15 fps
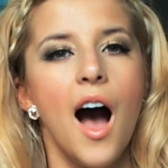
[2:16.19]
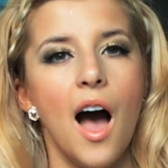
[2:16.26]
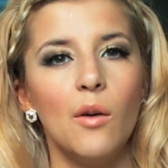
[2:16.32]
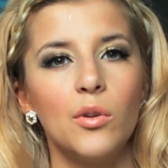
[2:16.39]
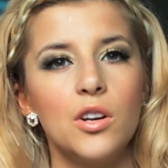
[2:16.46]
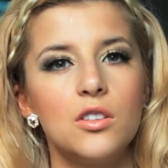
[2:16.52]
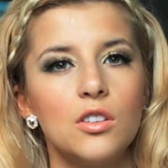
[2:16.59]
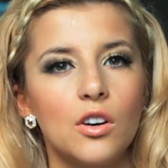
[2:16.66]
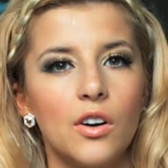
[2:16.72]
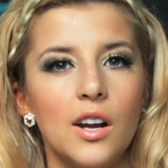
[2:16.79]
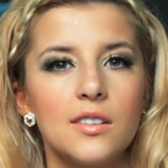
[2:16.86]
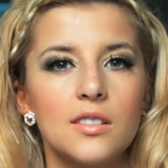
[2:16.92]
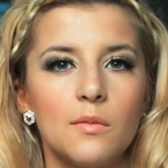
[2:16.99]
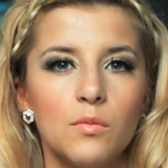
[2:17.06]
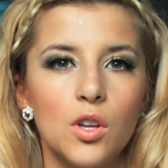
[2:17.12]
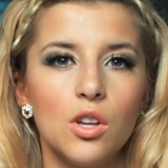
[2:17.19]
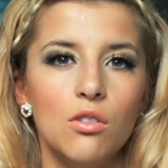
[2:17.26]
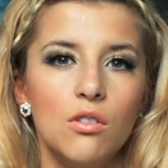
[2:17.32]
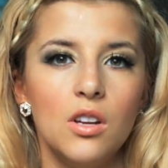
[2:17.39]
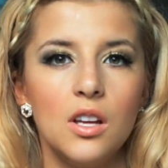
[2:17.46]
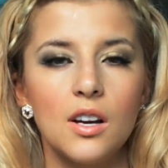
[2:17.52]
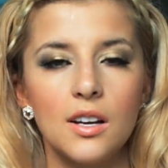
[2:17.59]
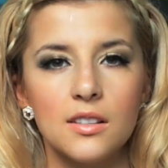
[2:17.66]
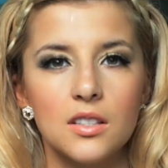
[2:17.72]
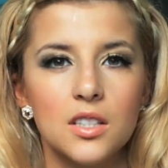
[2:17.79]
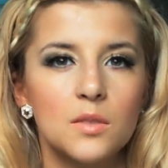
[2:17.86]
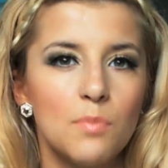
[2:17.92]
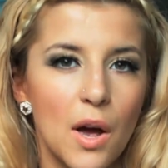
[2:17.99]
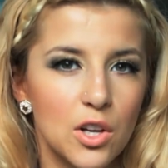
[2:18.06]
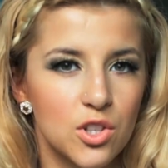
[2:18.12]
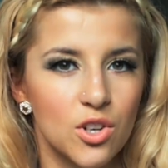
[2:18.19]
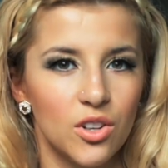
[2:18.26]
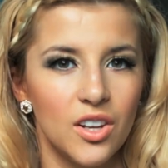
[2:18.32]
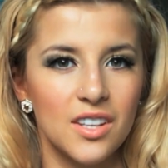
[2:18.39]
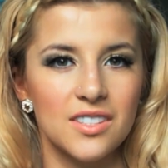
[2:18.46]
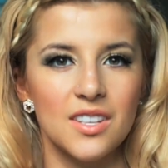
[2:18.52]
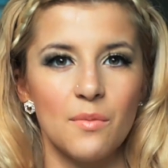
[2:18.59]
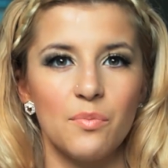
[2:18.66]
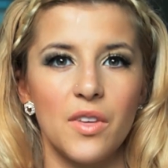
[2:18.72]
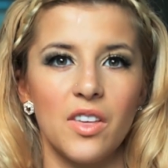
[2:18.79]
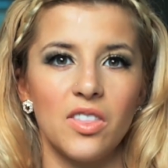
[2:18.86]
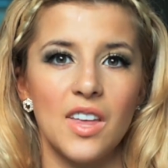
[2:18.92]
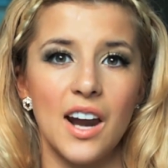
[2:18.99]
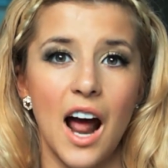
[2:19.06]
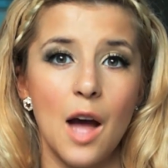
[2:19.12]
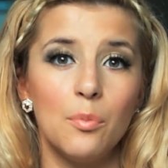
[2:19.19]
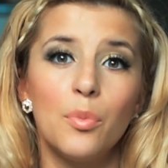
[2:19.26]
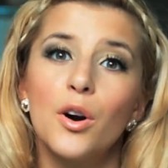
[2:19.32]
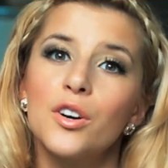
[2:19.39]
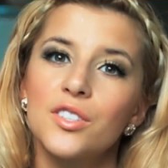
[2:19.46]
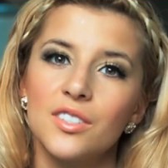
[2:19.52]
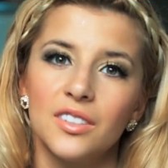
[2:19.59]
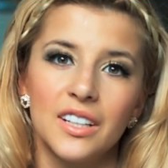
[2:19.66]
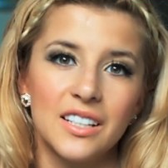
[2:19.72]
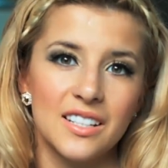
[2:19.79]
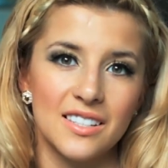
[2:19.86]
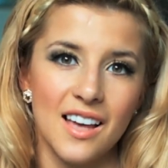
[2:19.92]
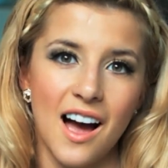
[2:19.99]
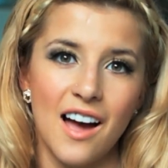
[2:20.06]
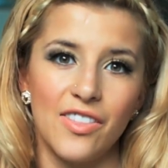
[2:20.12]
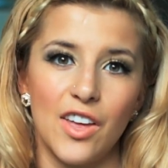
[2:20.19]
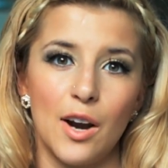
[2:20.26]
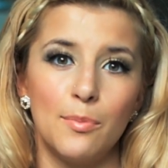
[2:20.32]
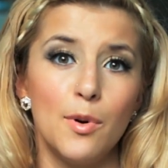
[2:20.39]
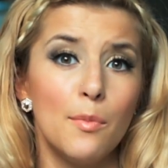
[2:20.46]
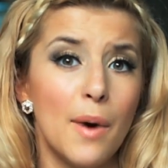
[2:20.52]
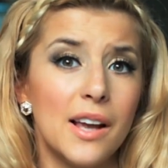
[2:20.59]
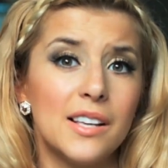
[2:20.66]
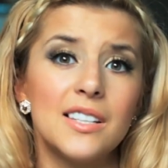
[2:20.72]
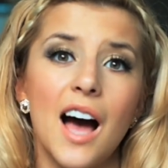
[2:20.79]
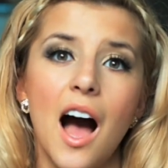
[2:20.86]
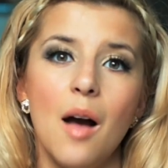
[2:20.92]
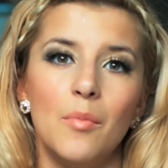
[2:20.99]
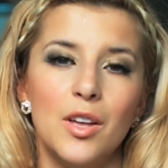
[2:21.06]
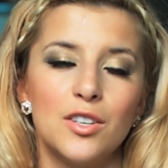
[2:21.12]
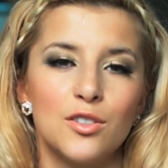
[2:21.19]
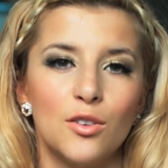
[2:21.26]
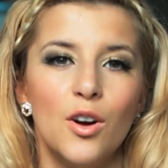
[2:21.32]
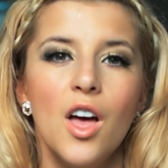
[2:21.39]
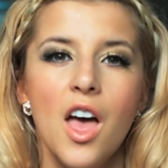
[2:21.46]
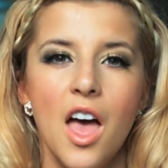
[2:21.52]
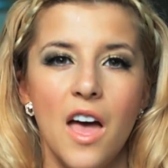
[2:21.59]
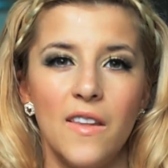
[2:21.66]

I wanted to create something unique and special and something that I personally designed, that I put my time into,